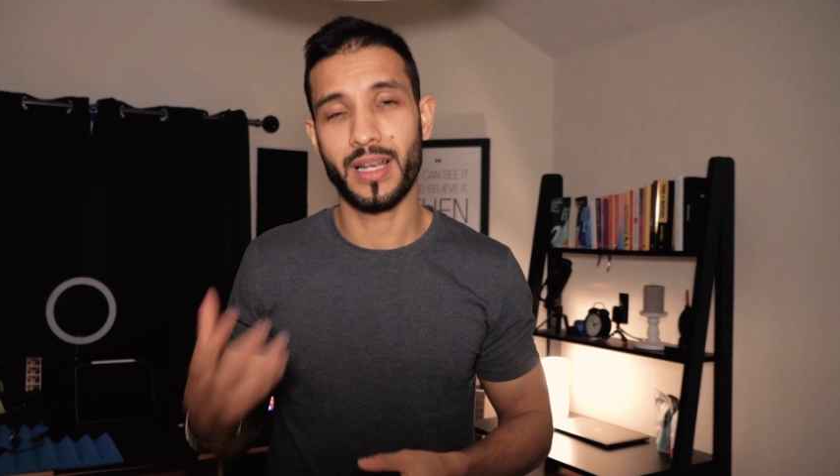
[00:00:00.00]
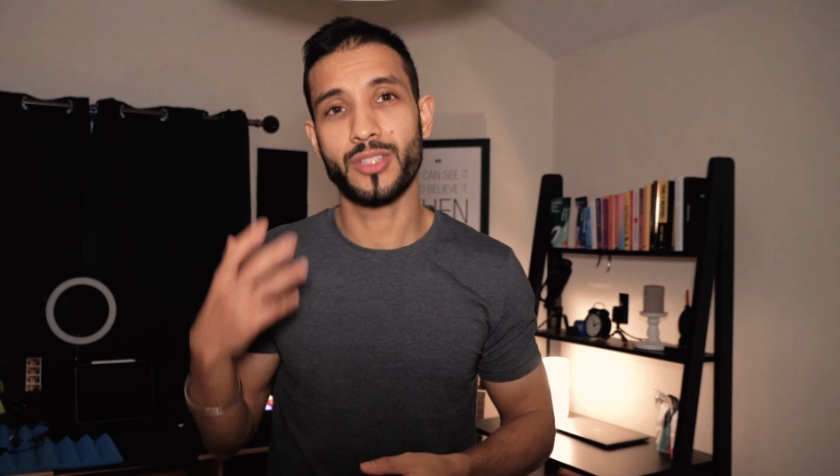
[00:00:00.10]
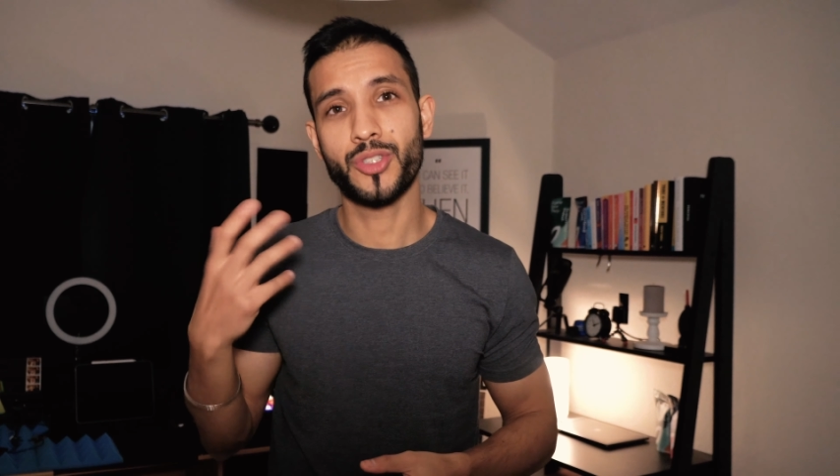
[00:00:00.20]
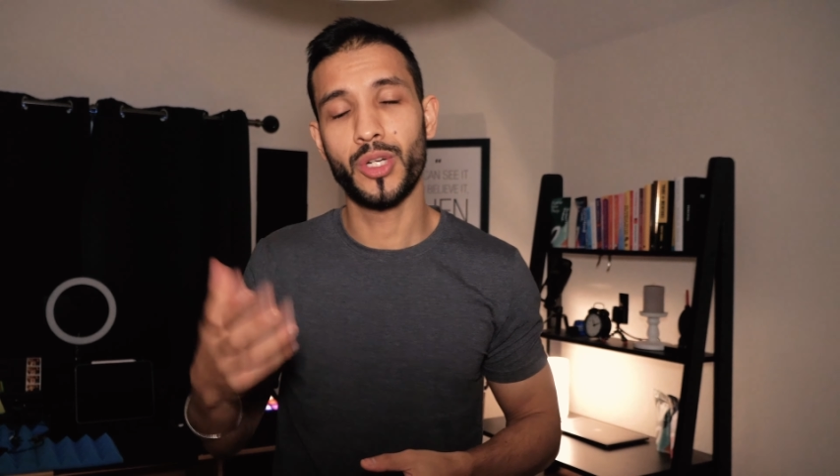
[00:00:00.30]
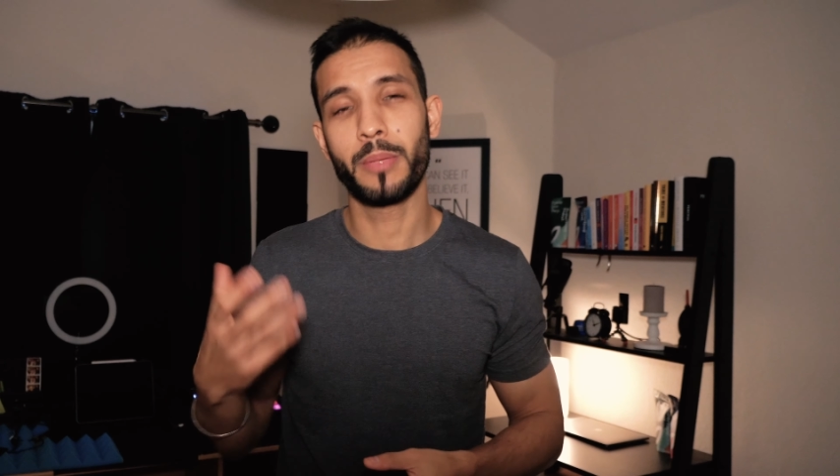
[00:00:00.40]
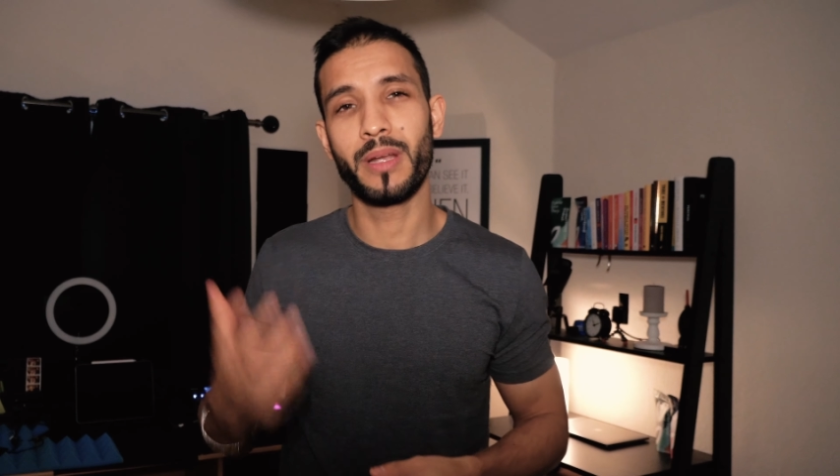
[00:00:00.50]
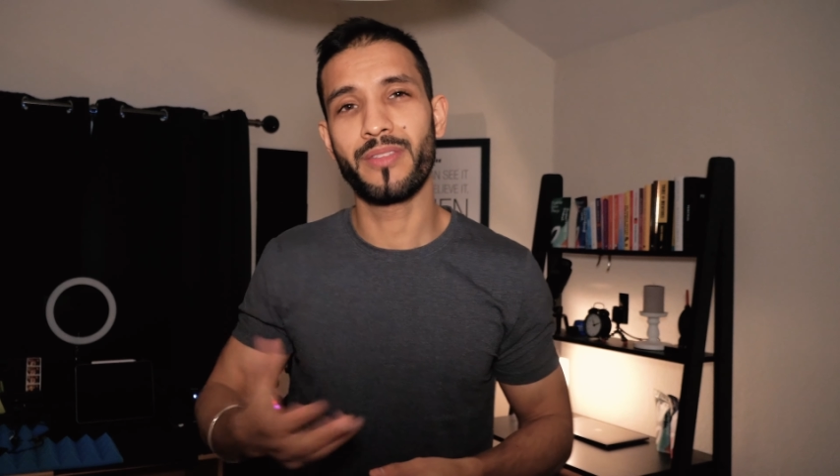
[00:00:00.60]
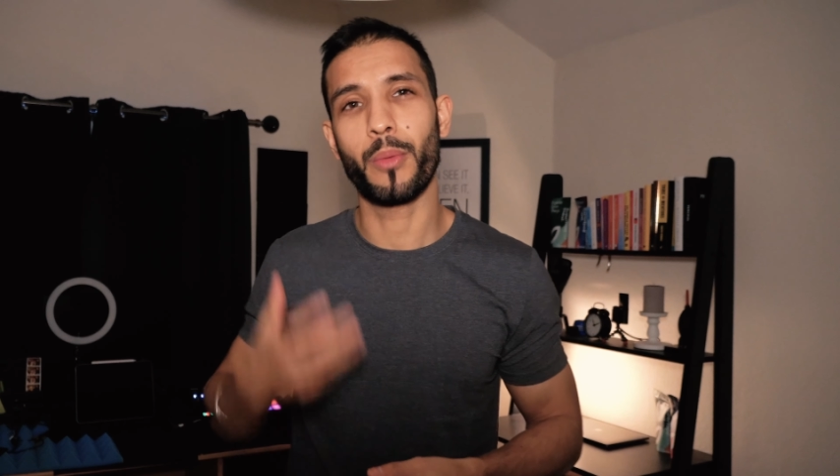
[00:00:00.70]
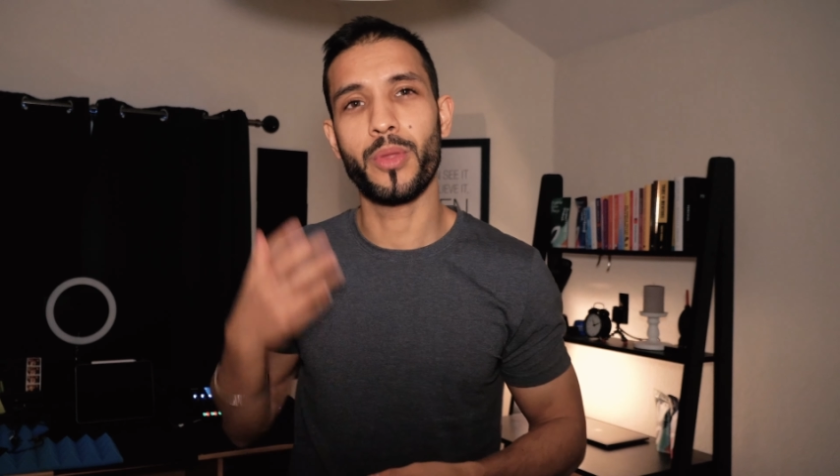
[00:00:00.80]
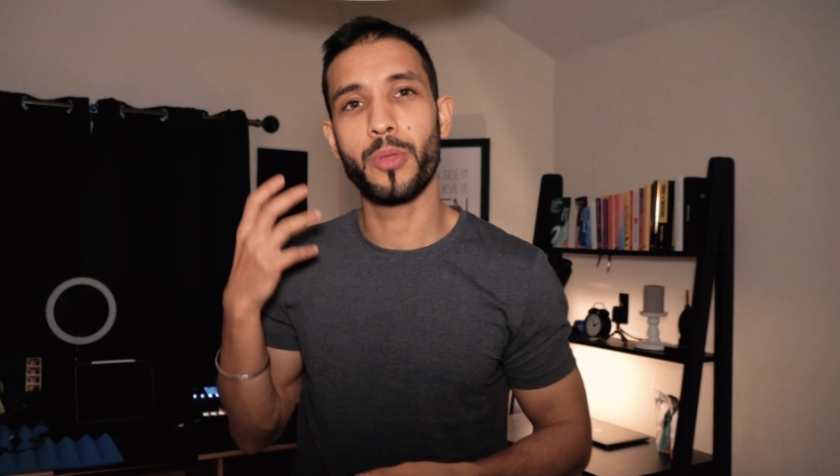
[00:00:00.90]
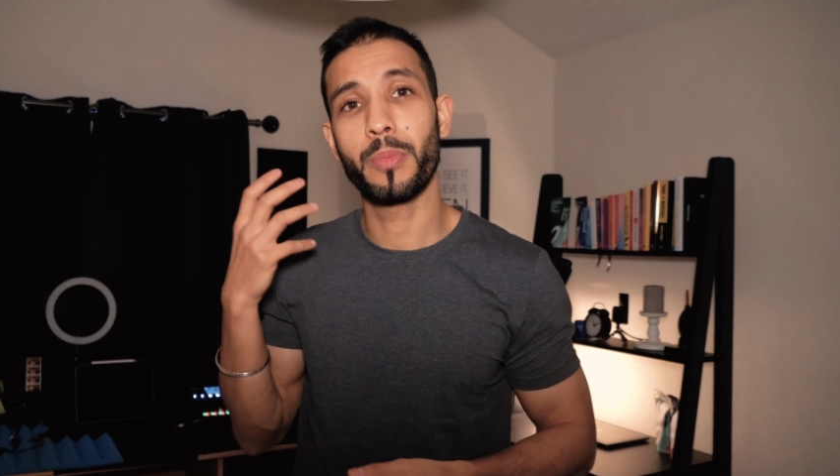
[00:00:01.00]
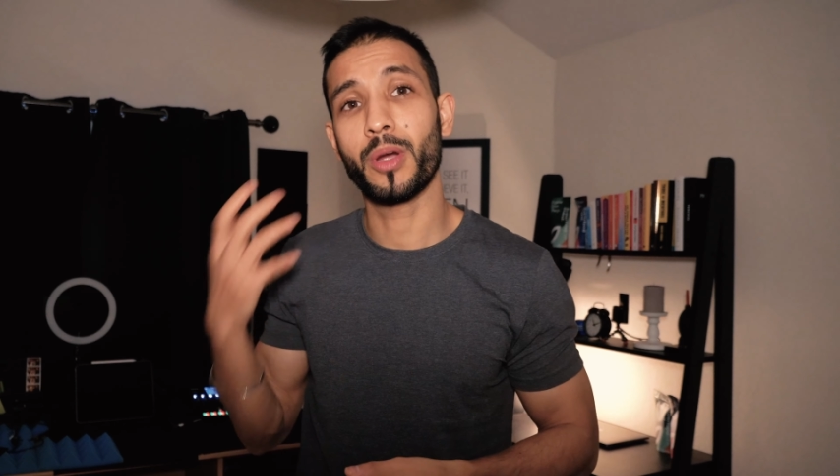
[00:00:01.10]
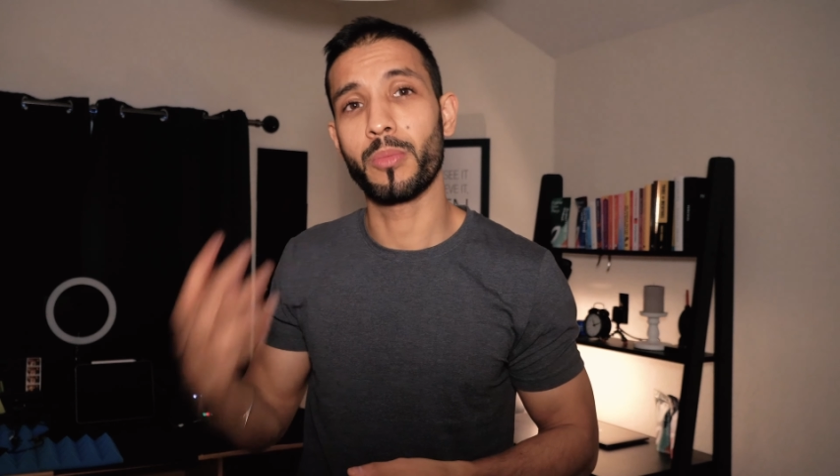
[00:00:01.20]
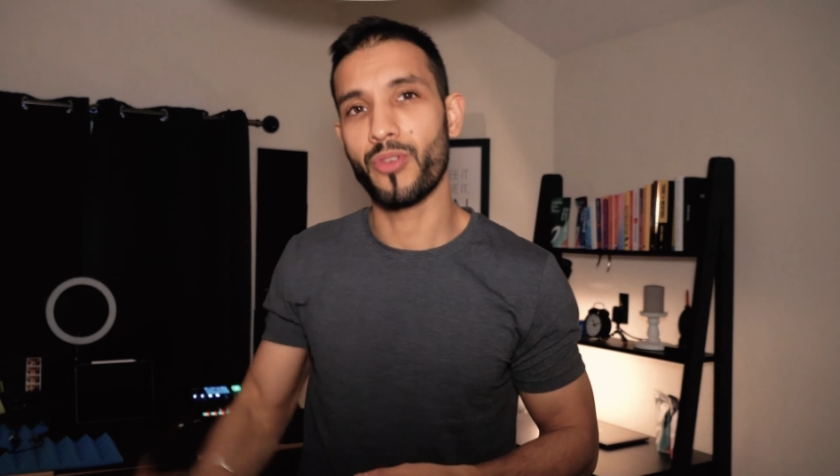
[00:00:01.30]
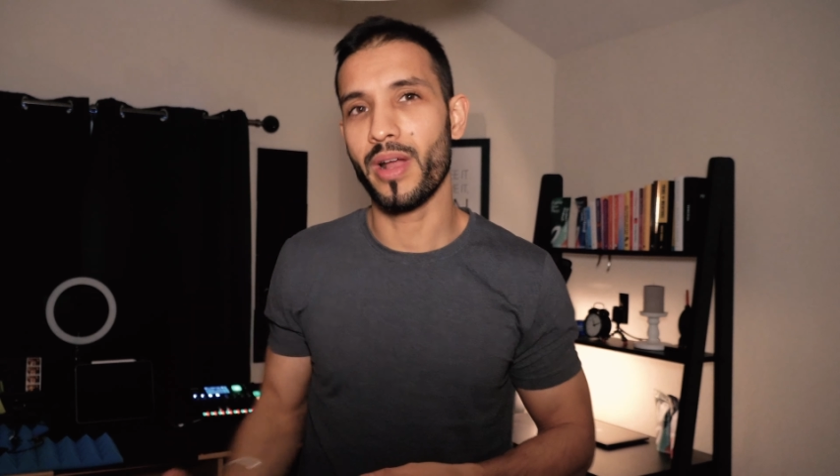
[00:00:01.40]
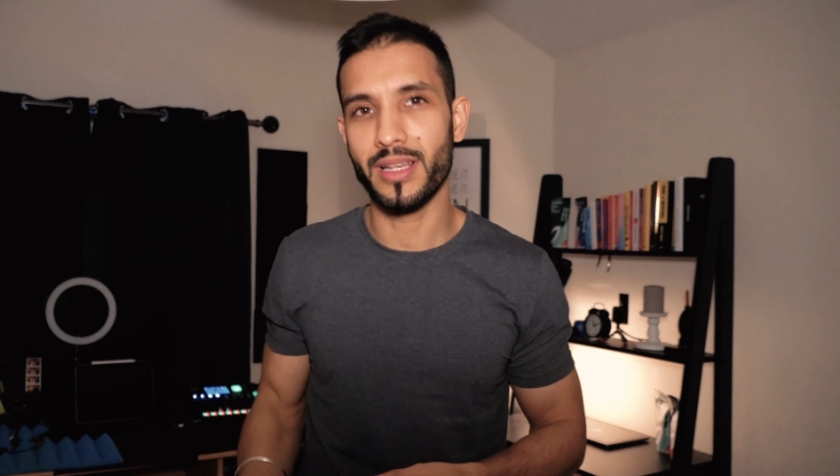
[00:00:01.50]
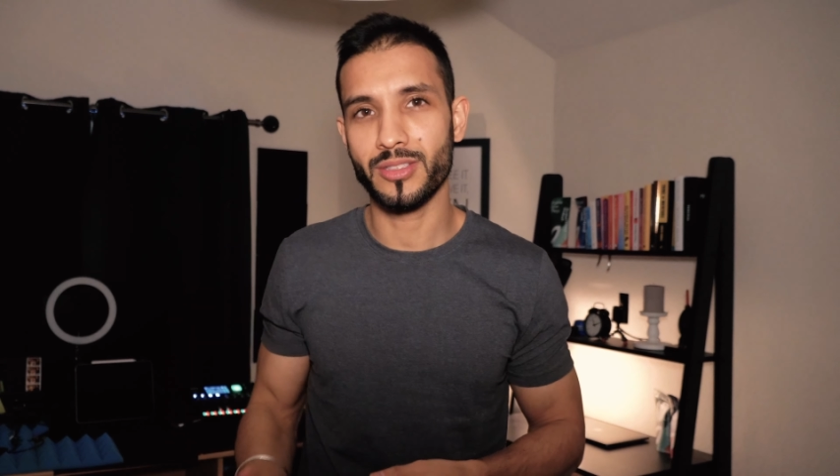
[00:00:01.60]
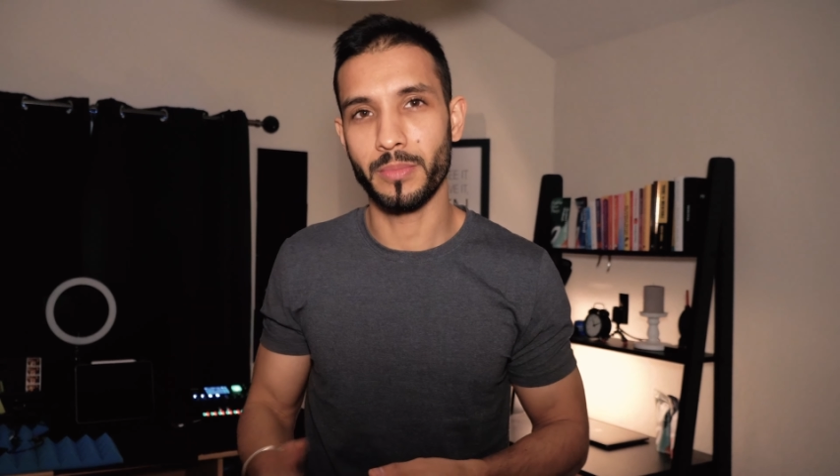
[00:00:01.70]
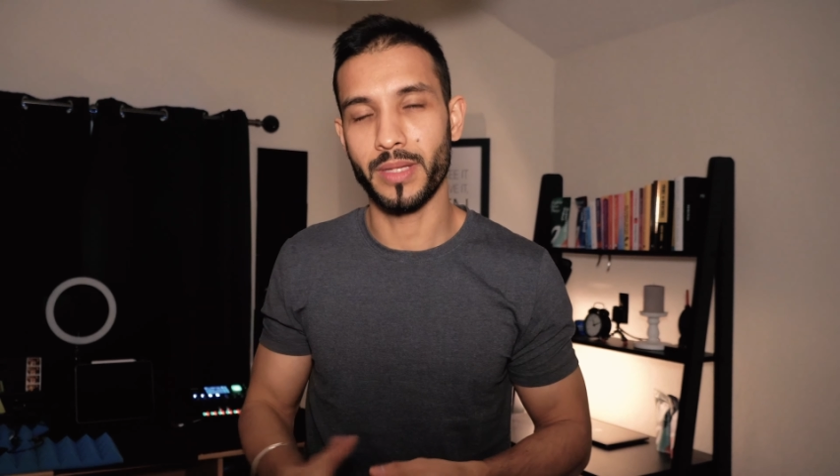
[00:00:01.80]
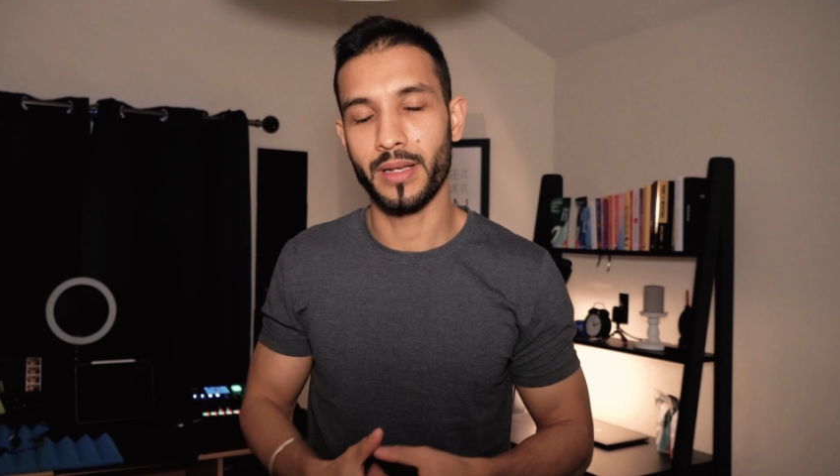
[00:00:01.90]
and I truly believe that when you become great at
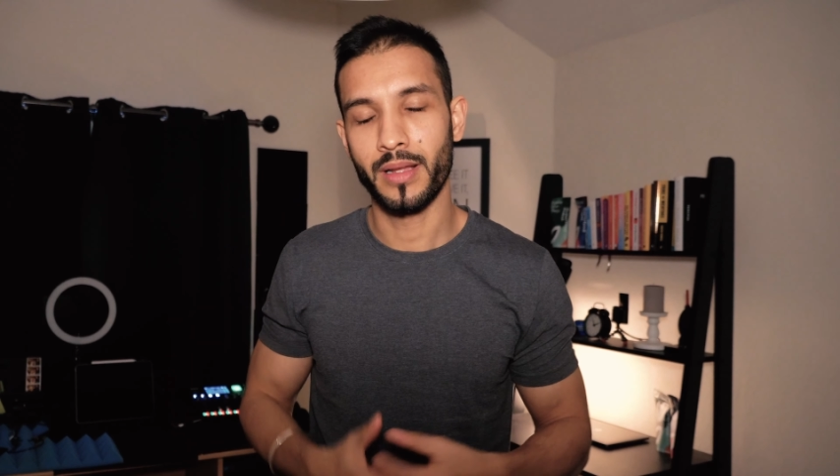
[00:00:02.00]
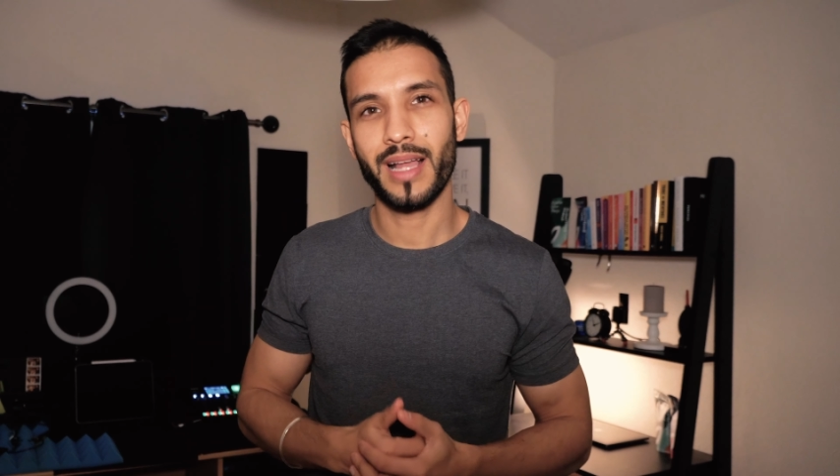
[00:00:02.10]
something,